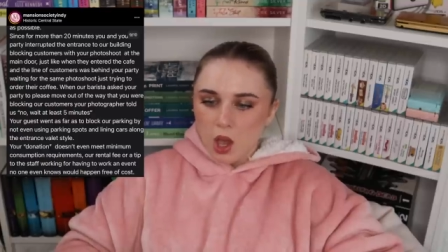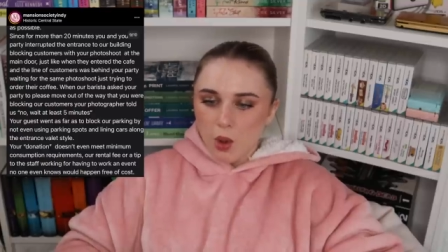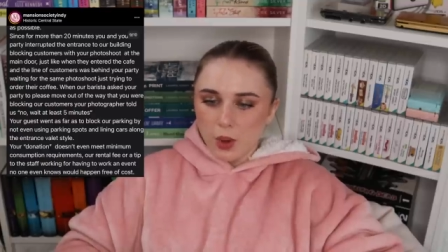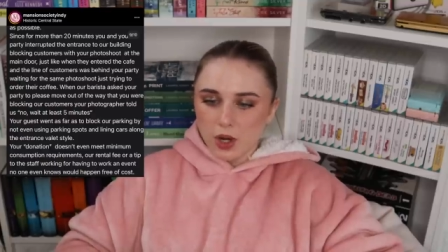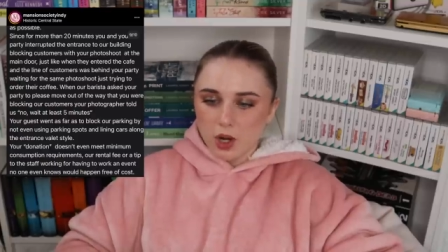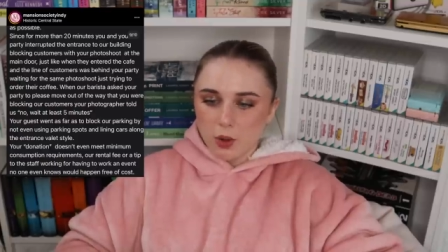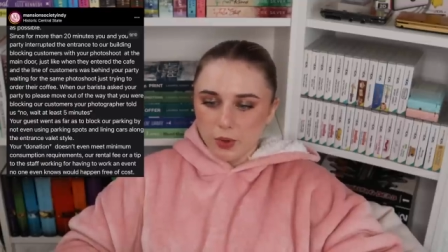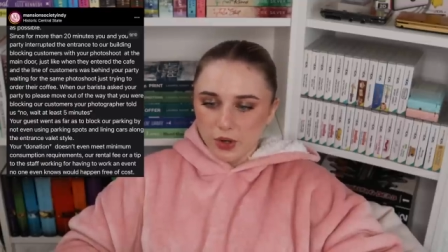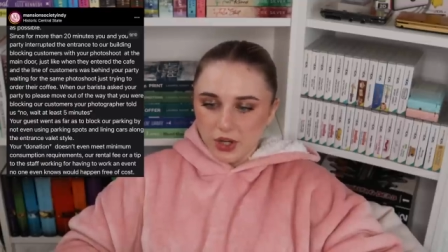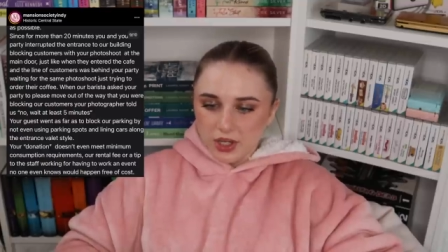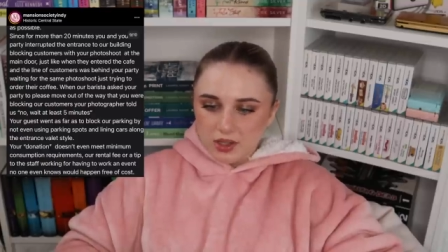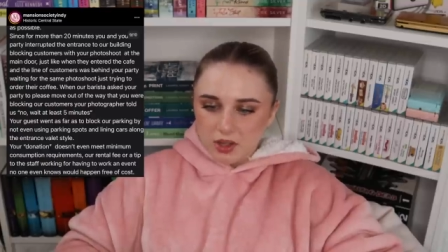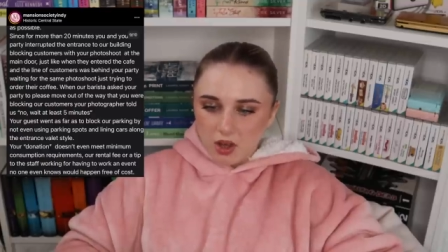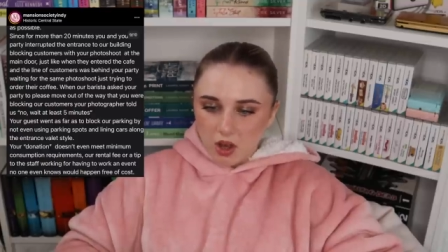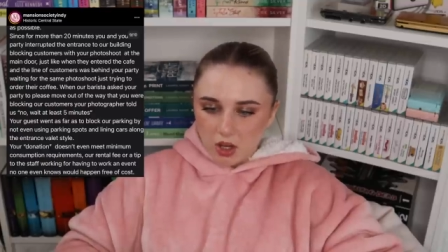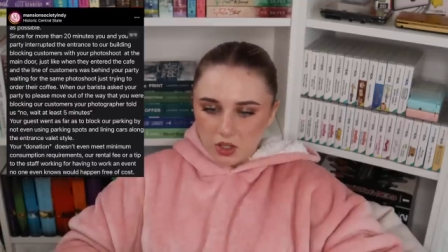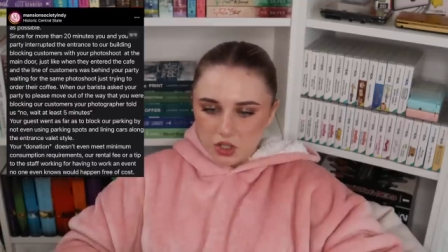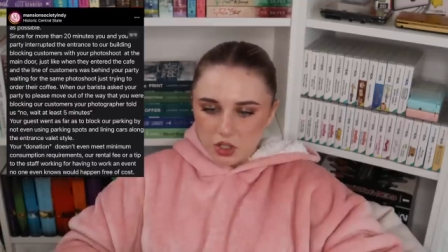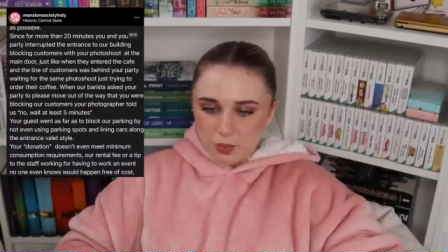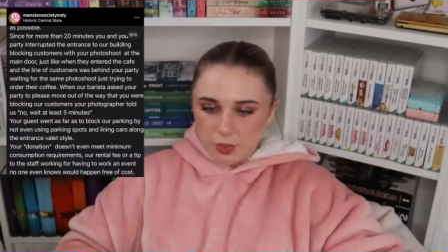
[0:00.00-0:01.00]
when our barista
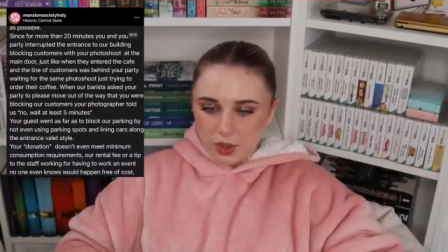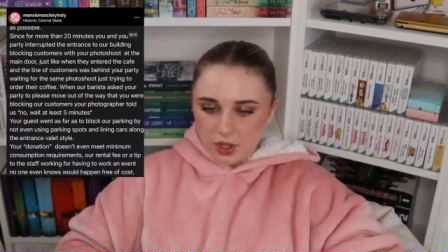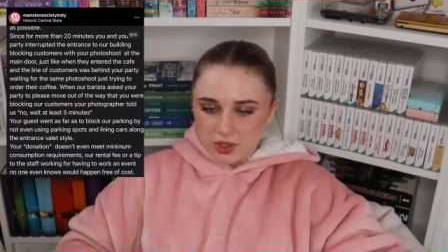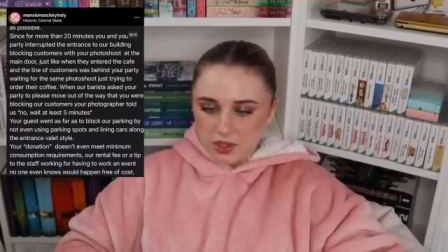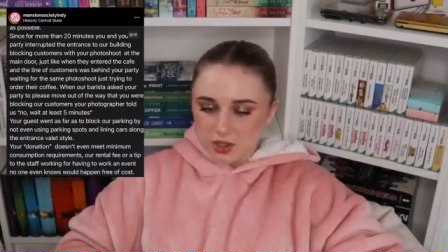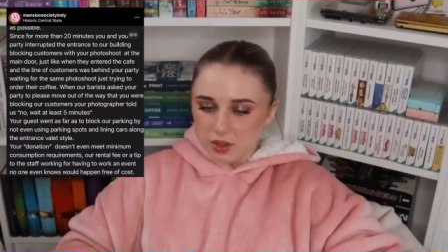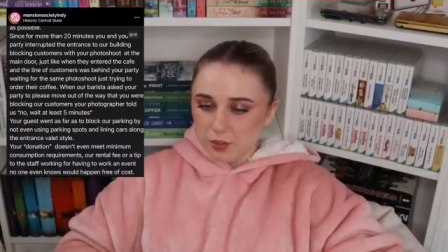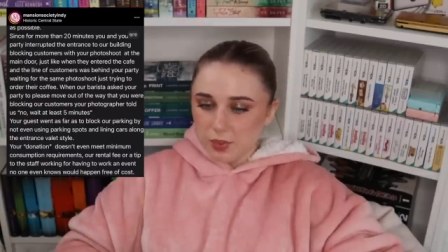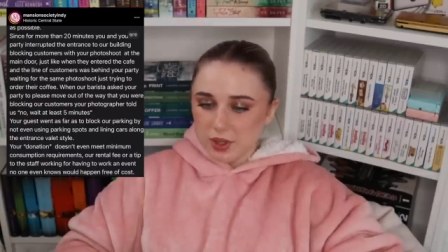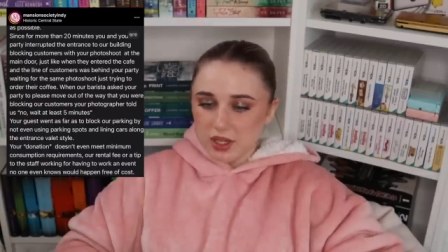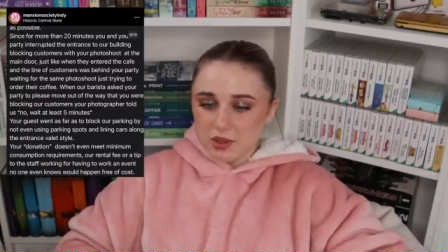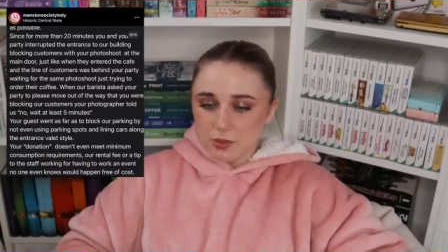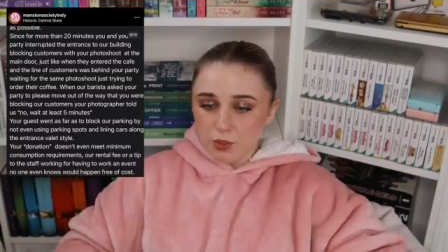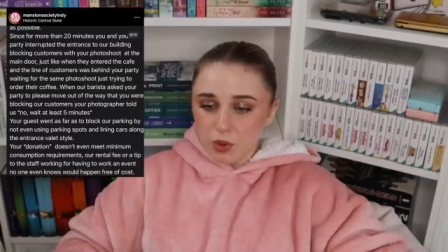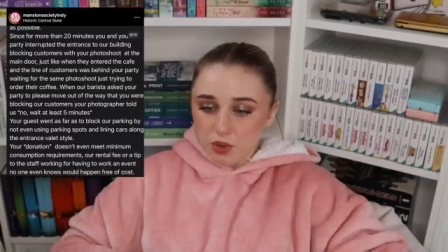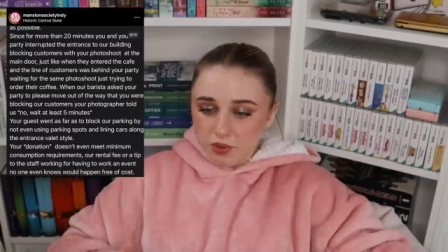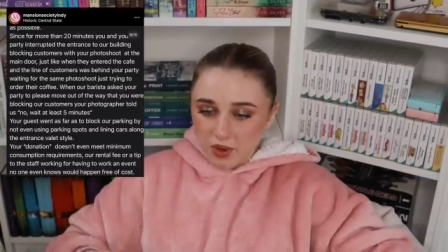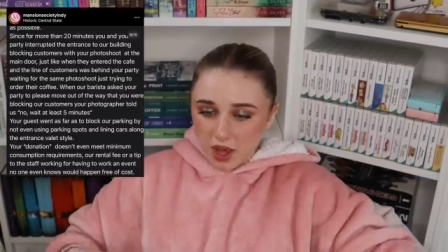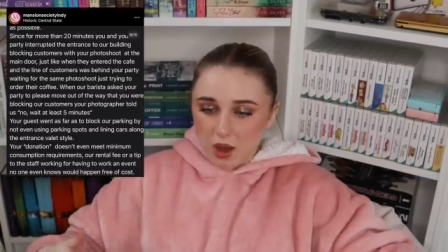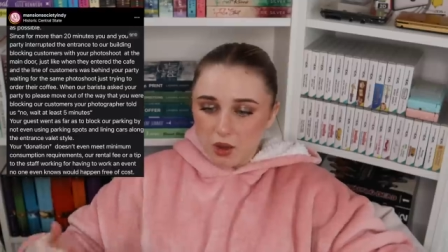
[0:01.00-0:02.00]
asked your party to please
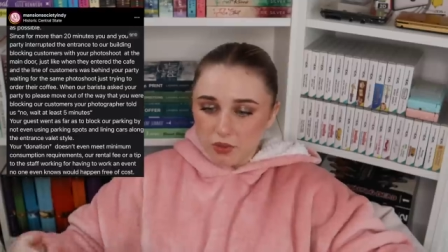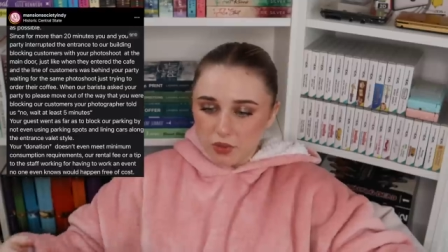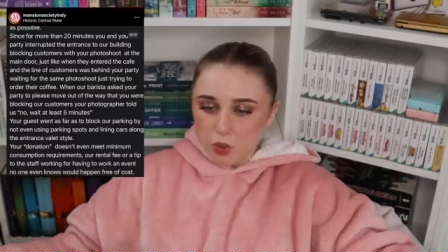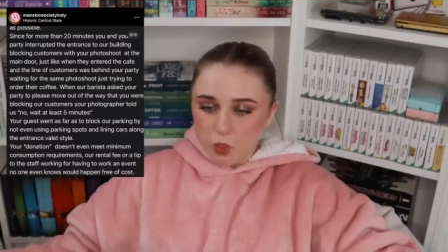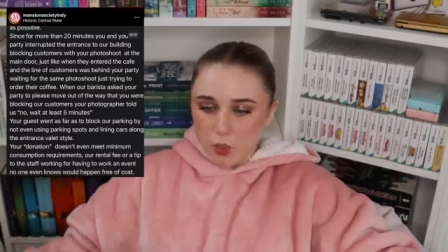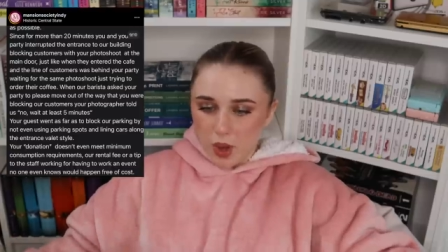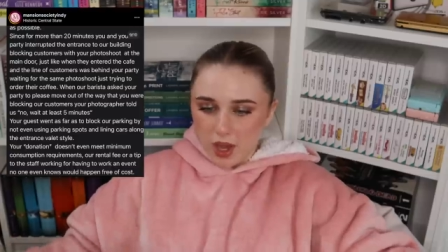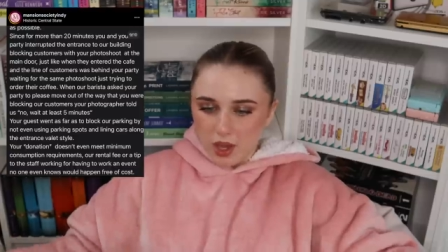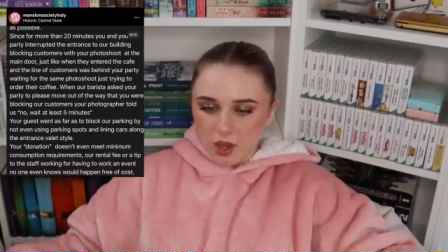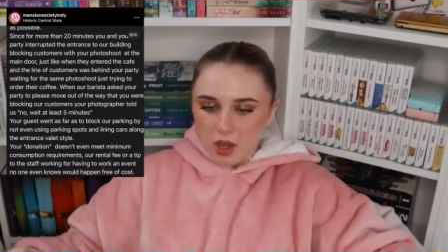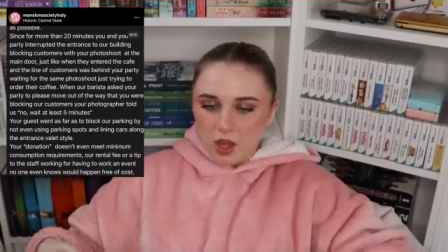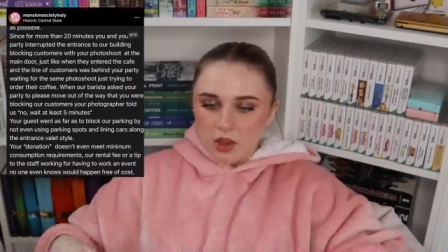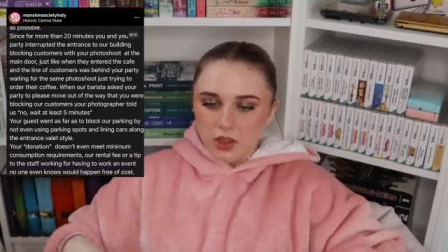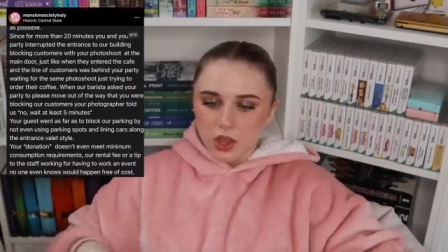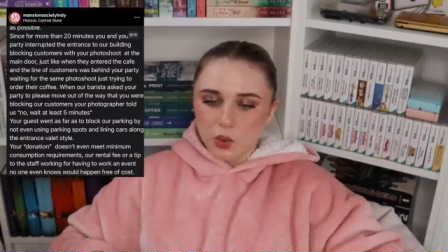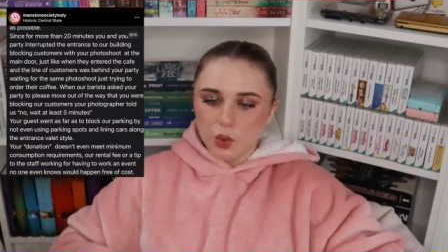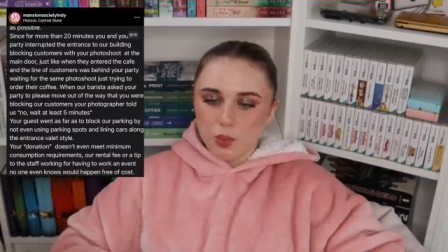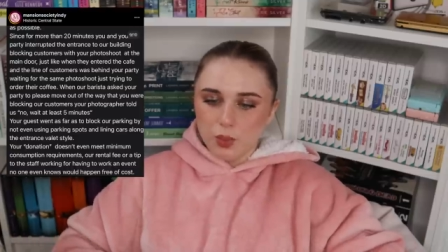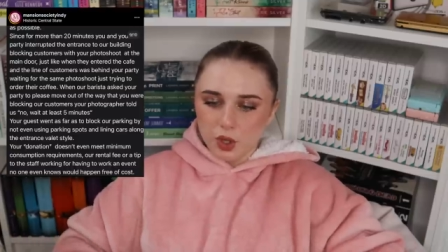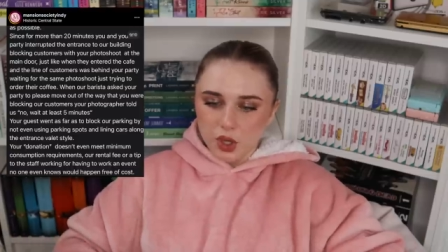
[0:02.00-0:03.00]
move out of the way
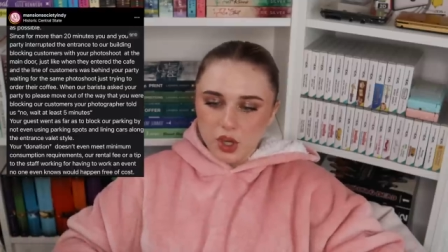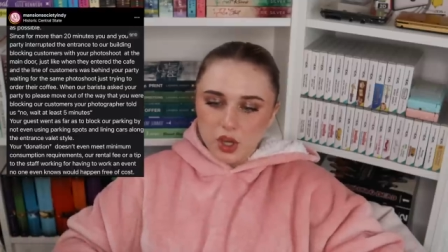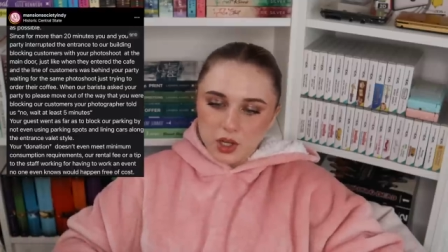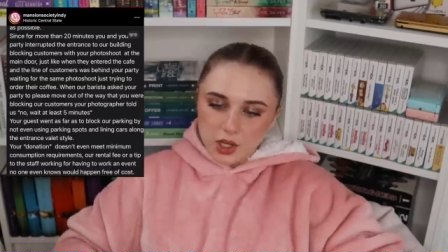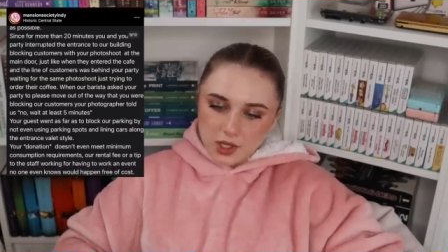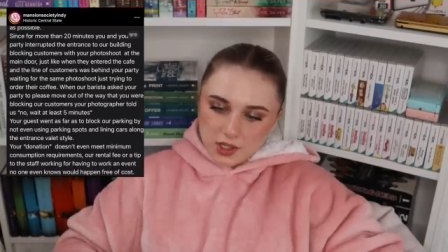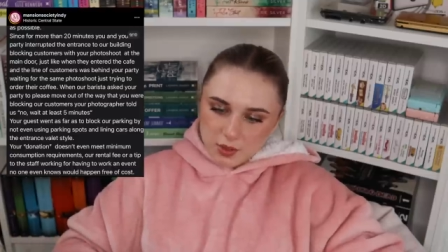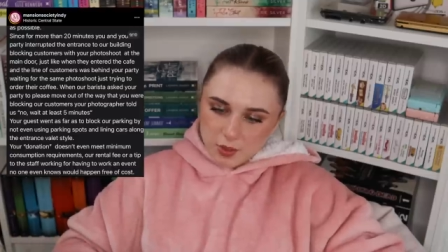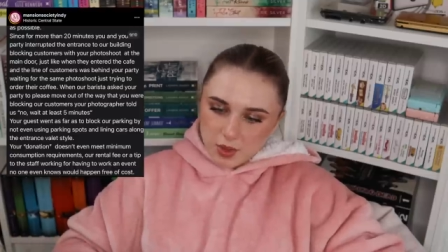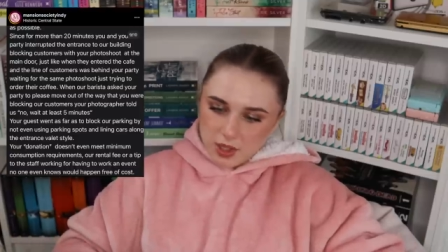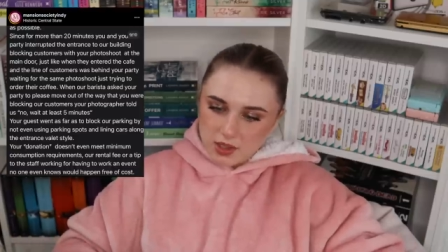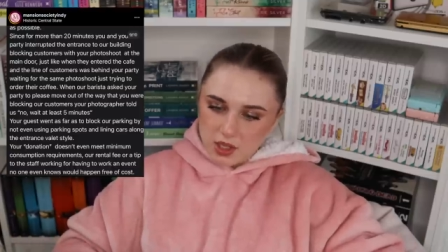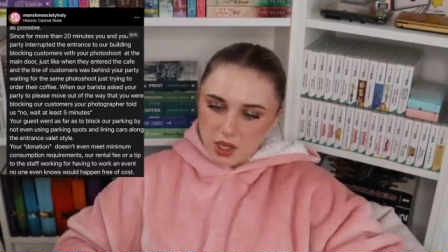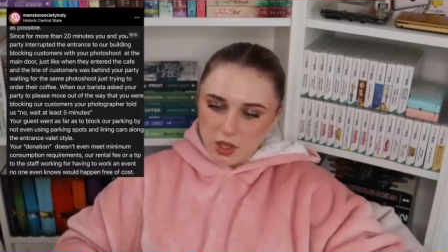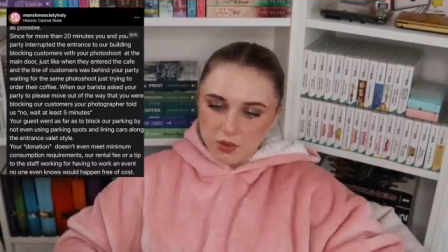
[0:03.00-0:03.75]
that you were blocking our customers,